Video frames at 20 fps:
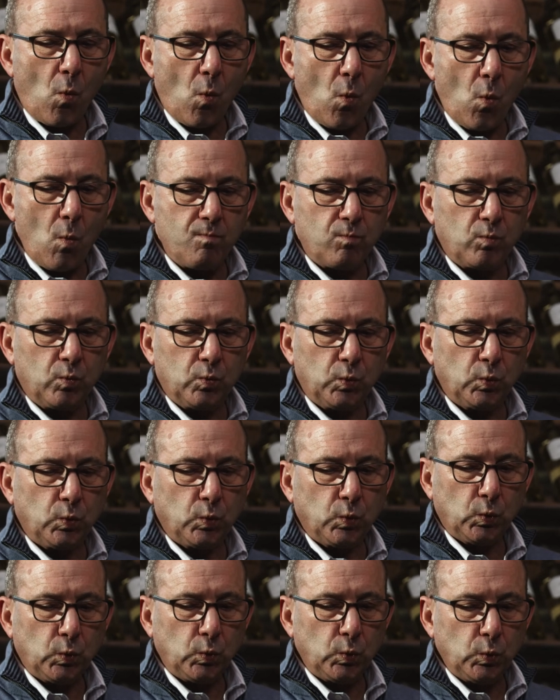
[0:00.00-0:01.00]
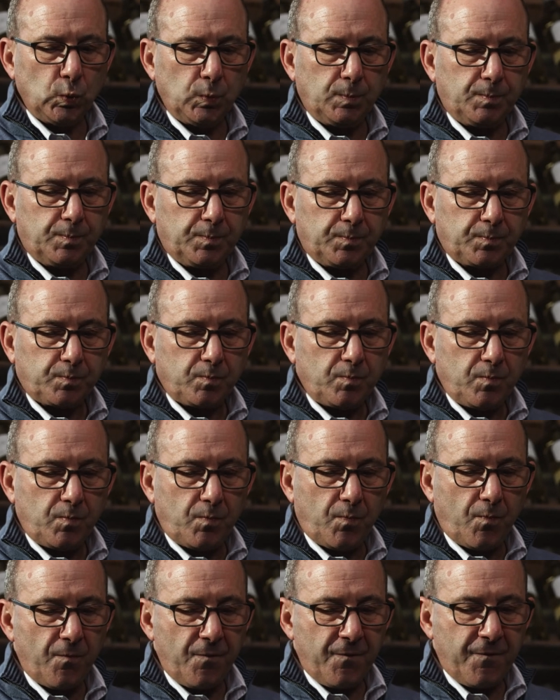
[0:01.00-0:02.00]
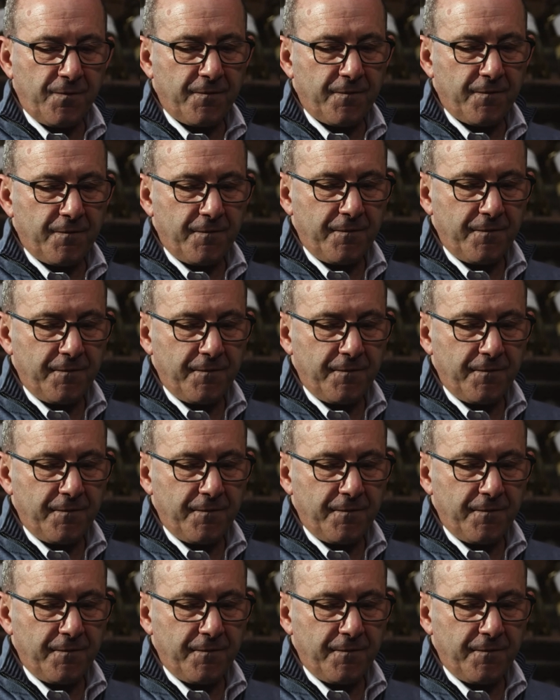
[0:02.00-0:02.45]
The combination of the fruits, the oak, a little bit of, still